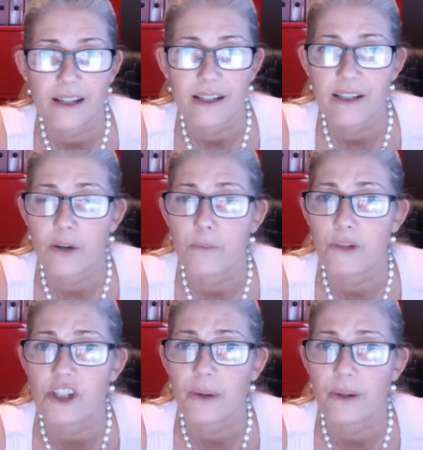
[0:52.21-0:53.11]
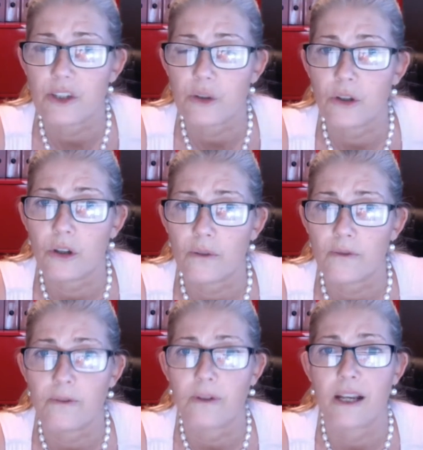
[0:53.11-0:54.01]
So British Airways do a lot of
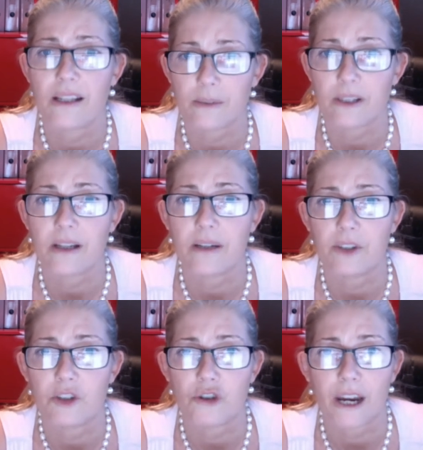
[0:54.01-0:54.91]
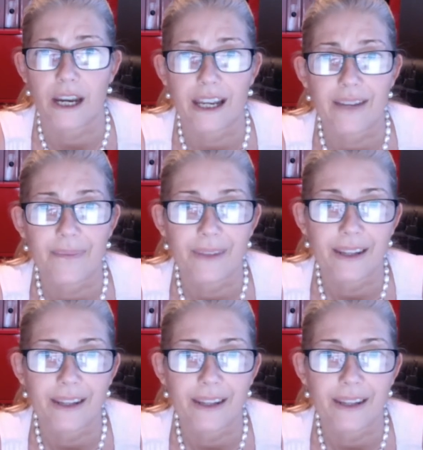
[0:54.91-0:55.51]
customer service training.